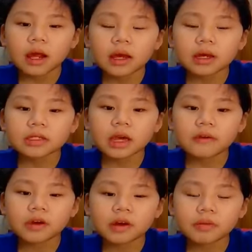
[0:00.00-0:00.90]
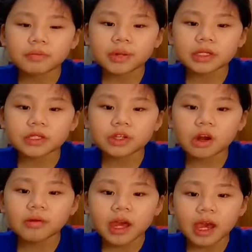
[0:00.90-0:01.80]
Let us have a pit
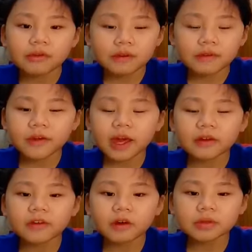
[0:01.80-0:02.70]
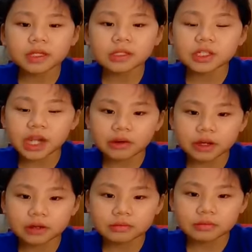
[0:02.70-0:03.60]
stop and reflect from this
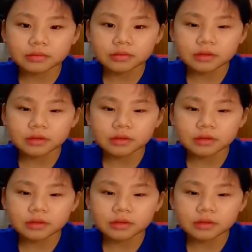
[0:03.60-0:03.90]
sharing.